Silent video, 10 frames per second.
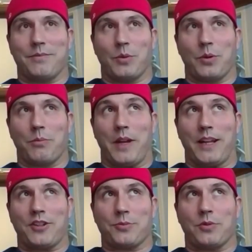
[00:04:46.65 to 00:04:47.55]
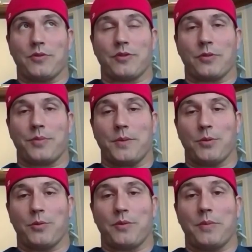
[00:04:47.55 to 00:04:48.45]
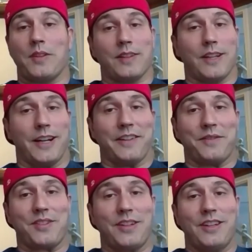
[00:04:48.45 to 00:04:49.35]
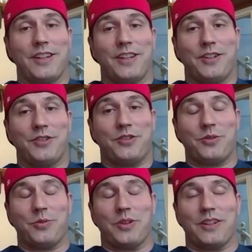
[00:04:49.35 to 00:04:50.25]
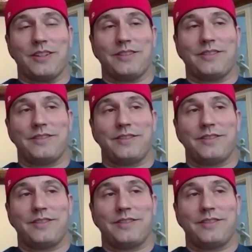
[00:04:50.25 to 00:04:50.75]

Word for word: more manageable for people with busy lives to uh,